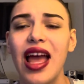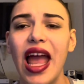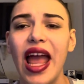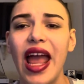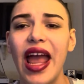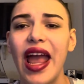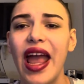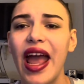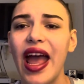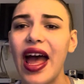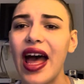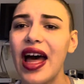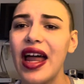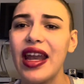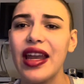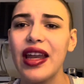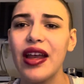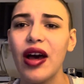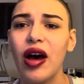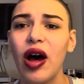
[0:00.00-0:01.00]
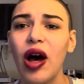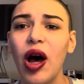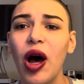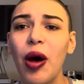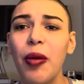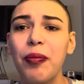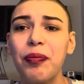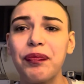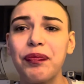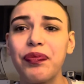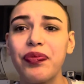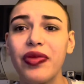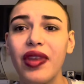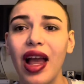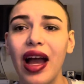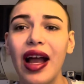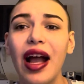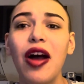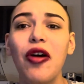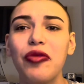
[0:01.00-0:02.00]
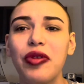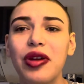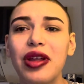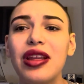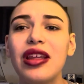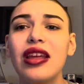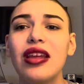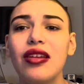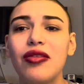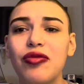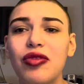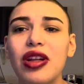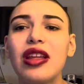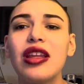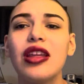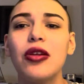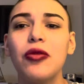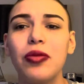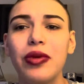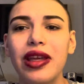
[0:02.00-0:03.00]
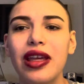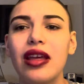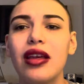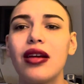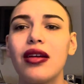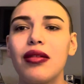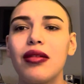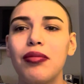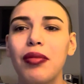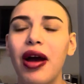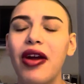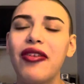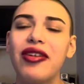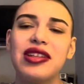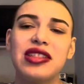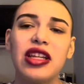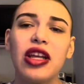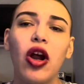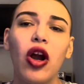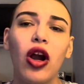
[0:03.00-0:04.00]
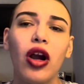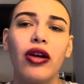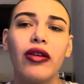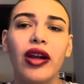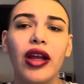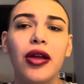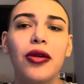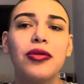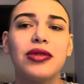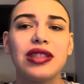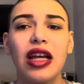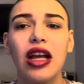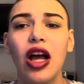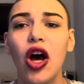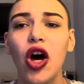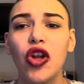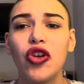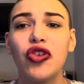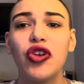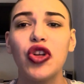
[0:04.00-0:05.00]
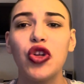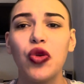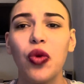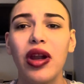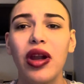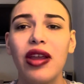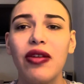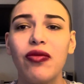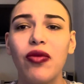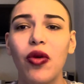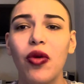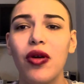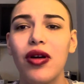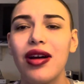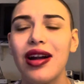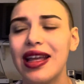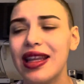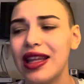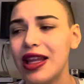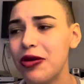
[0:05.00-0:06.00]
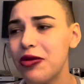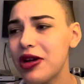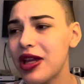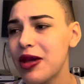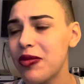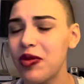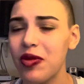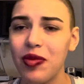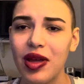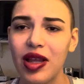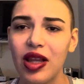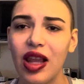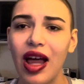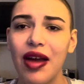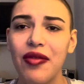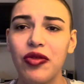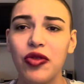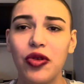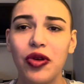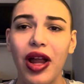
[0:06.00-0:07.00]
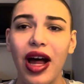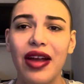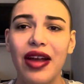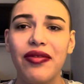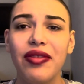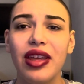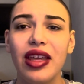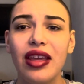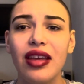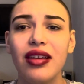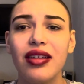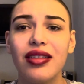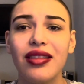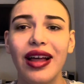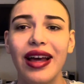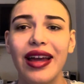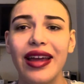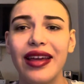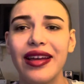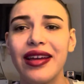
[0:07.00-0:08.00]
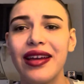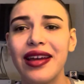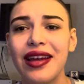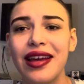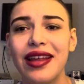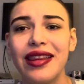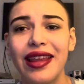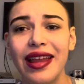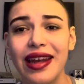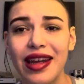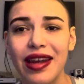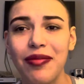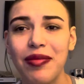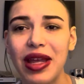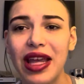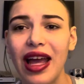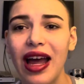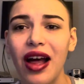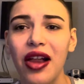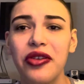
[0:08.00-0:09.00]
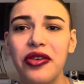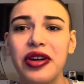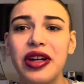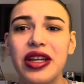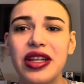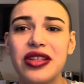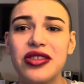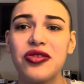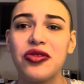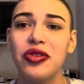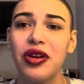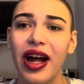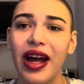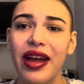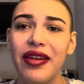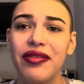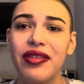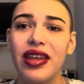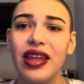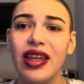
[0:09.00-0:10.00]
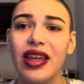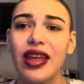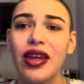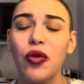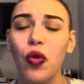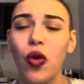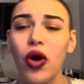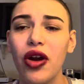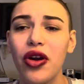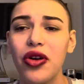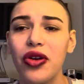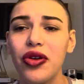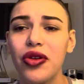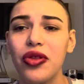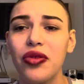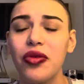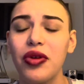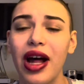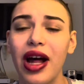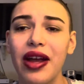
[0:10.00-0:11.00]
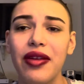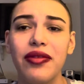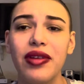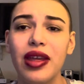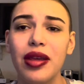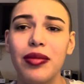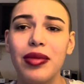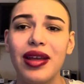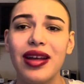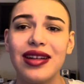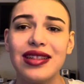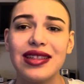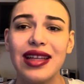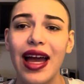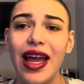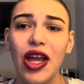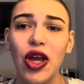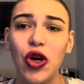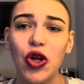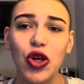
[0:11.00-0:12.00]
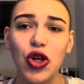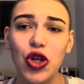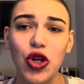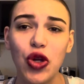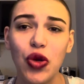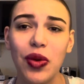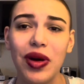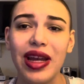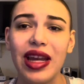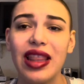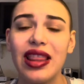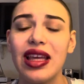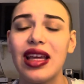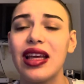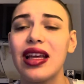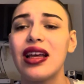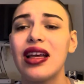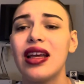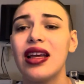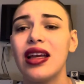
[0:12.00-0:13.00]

And I got really, really weak. My resting heart rate was like 124, and they were keeping me alive through an IV. Like, they had to give me calories through an IV and water through an IV because I couldn't do anything.